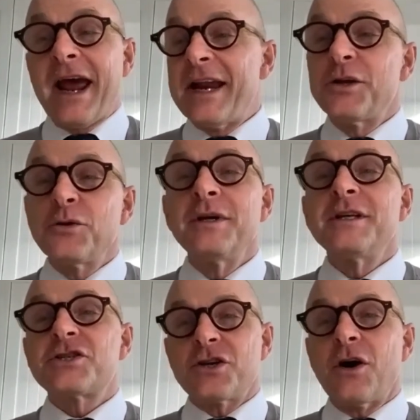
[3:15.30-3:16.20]
and do
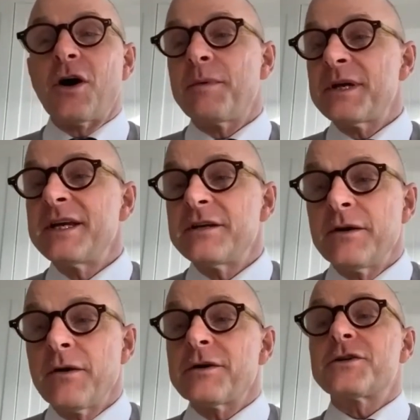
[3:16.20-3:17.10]
his job or
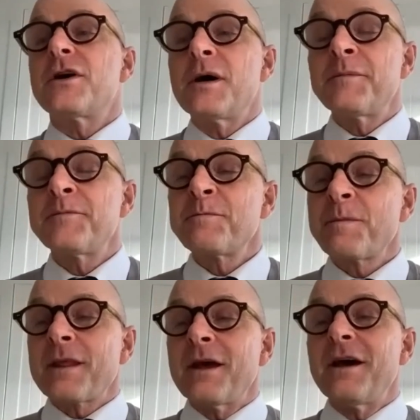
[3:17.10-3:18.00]
her job,
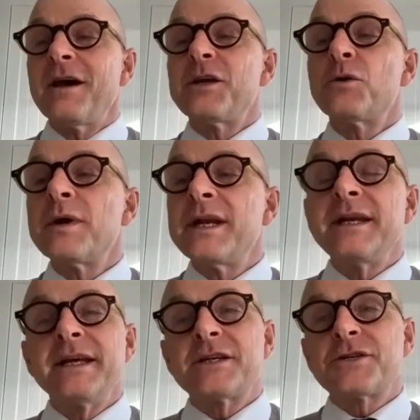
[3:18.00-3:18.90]
you really
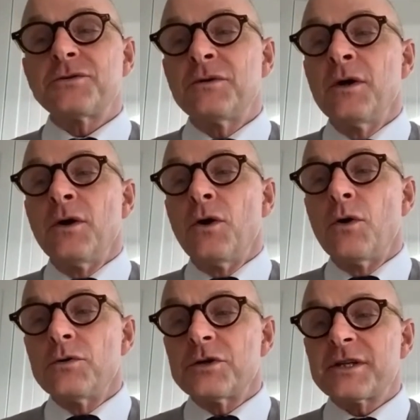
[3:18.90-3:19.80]
need to
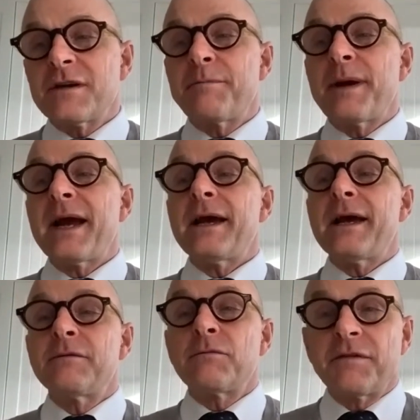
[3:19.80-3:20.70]
hold yourself back
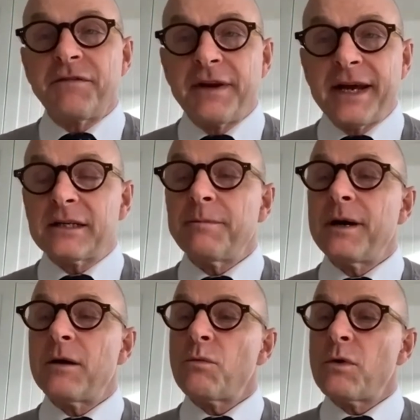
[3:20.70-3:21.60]
and reflect
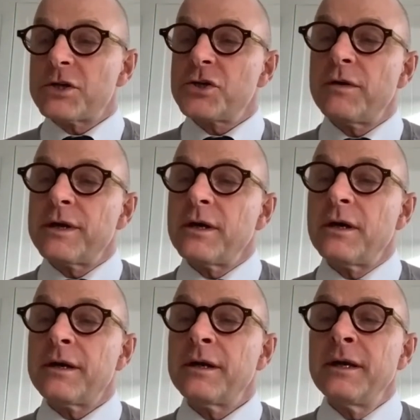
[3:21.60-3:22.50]
about what's going
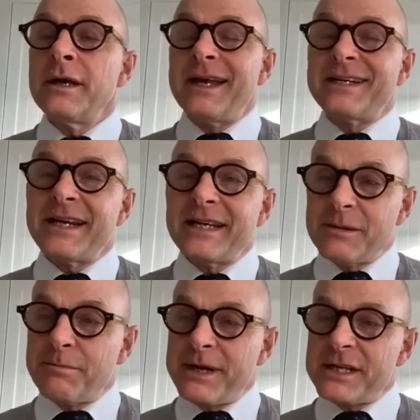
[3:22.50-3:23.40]
on and take
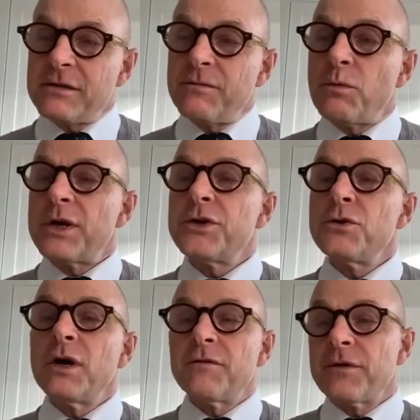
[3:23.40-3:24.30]
the best of what
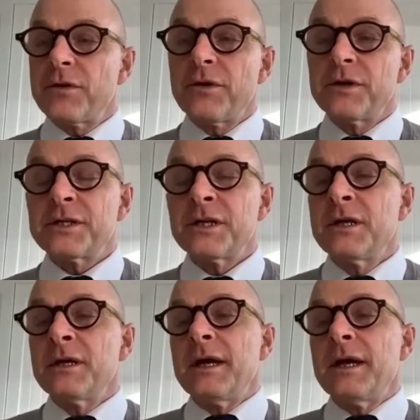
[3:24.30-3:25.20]
you have learned.
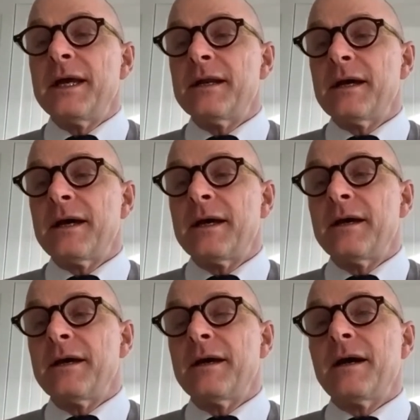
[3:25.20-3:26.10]
And
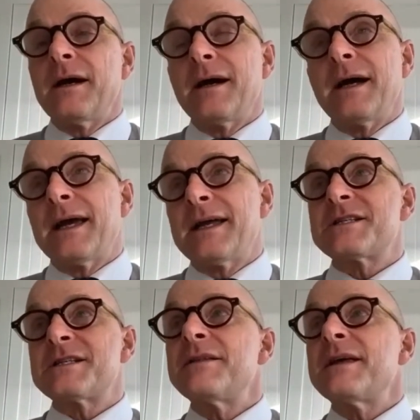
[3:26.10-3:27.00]
I can
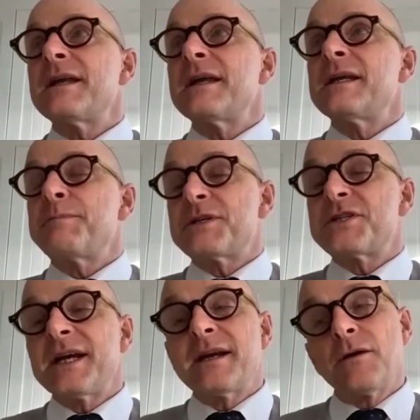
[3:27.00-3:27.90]
say that in
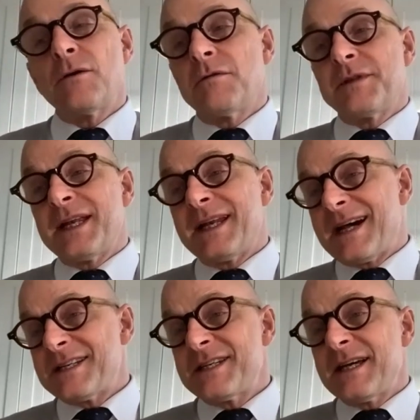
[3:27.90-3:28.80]
particular over the
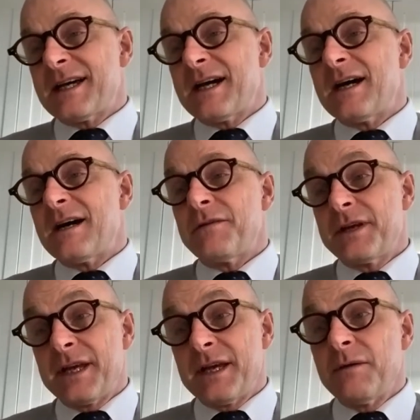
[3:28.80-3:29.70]
last year and a half or
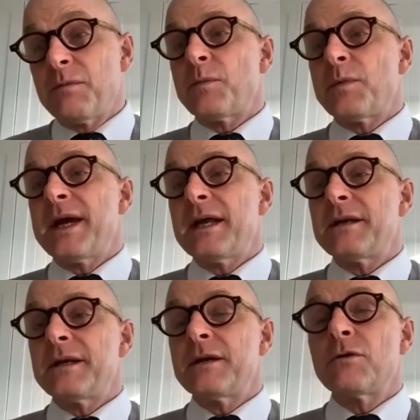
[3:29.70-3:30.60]
year when we had
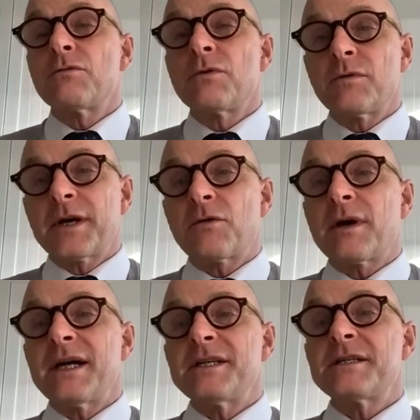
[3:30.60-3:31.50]
the corona
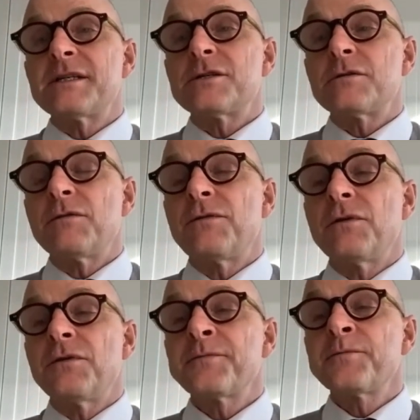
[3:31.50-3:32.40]
crisis and so
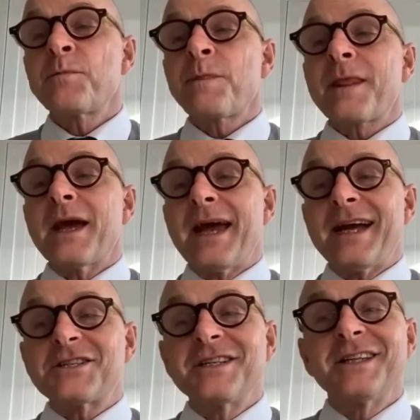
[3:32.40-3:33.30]
forth,
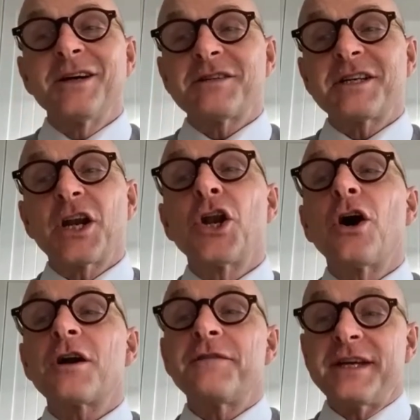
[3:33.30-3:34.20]
actually there was a
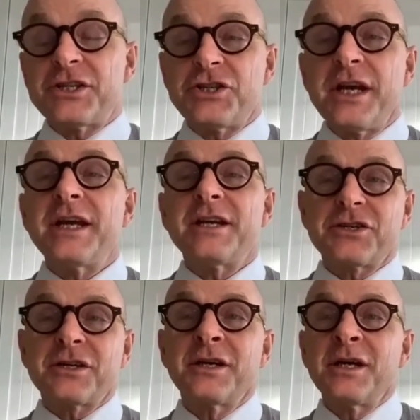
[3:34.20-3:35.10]
lot of
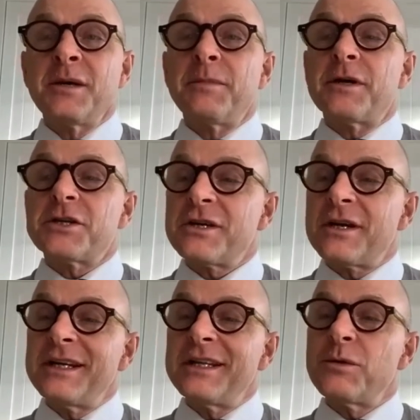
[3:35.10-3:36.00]
exchange because
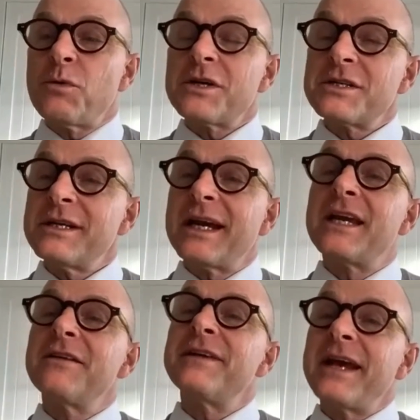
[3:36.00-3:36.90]
suddenly there wasn't a
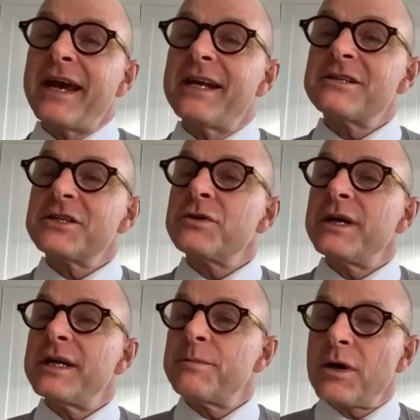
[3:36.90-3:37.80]
given answer to
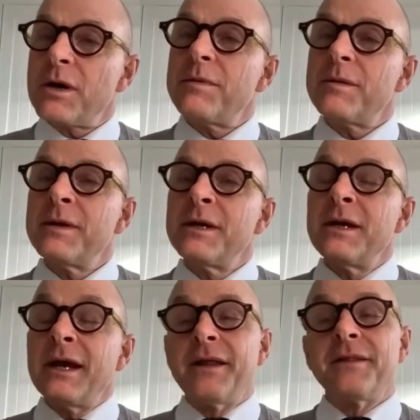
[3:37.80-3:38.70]
any problem.
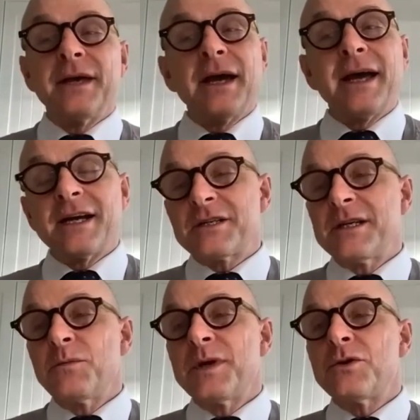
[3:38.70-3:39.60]
And there
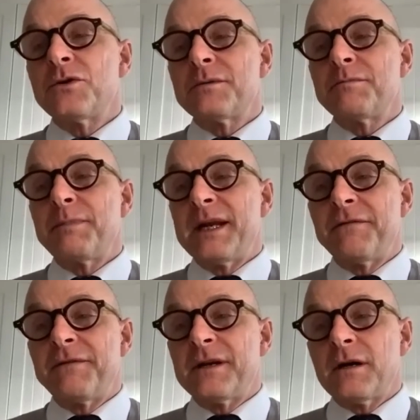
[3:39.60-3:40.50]
actually we could
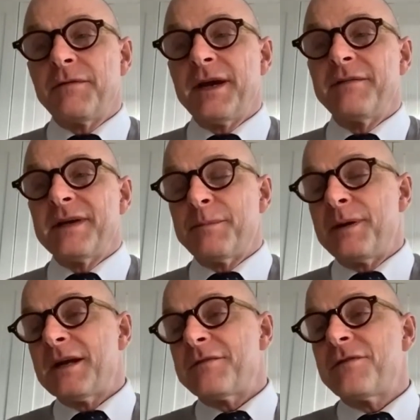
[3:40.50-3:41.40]
benefit of having a
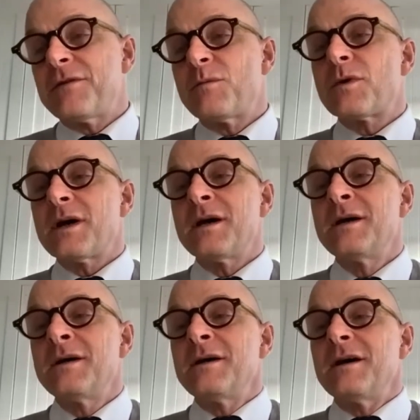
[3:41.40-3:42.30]
platform where
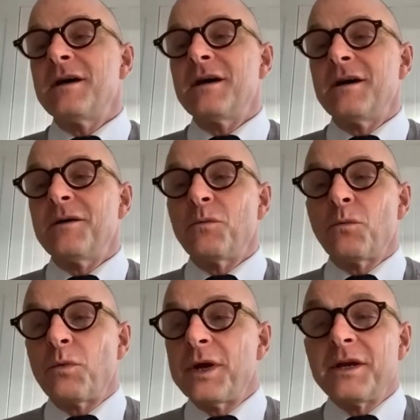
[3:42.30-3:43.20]

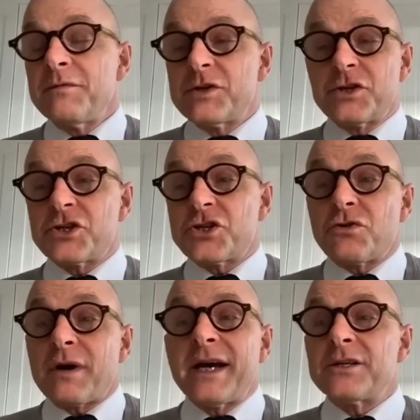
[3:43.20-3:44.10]
we just
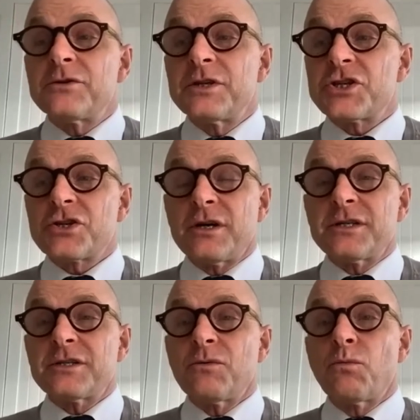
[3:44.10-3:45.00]
try to
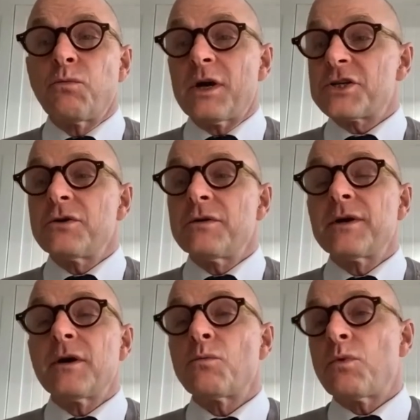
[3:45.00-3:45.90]
discuss what's
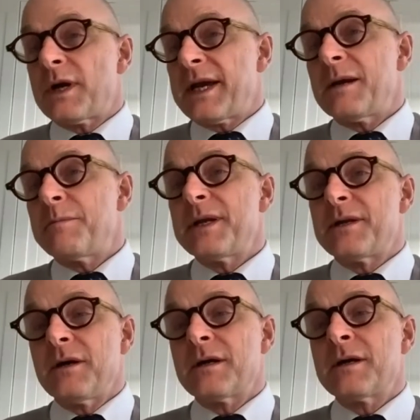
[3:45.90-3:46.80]
going on, what can be
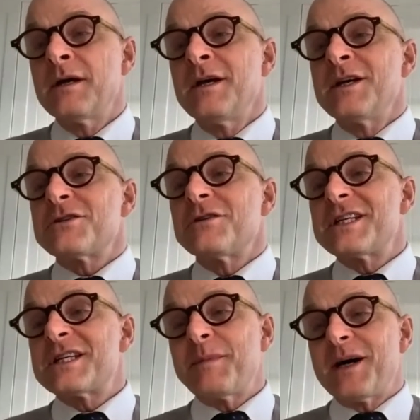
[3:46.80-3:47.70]
done. So
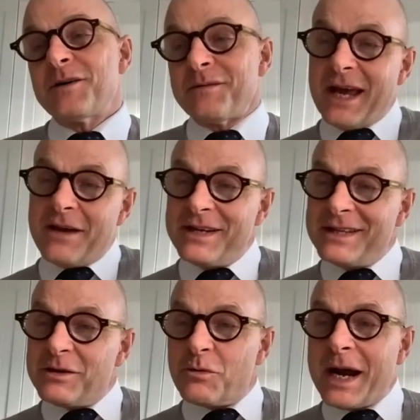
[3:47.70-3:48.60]
this is about having
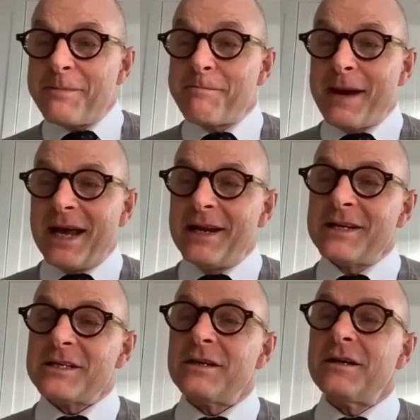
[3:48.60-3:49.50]
the right
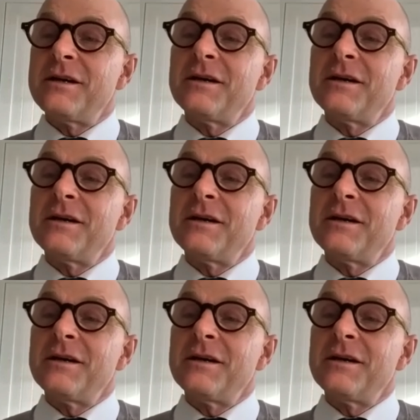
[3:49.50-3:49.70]
balance,